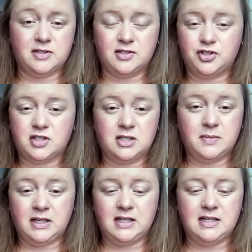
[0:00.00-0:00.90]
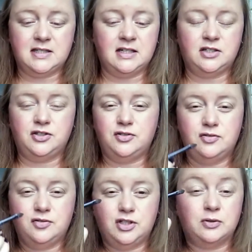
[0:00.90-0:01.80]
This is just going to be an easy,
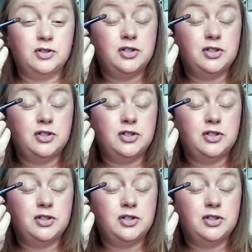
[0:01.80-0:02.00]
you know,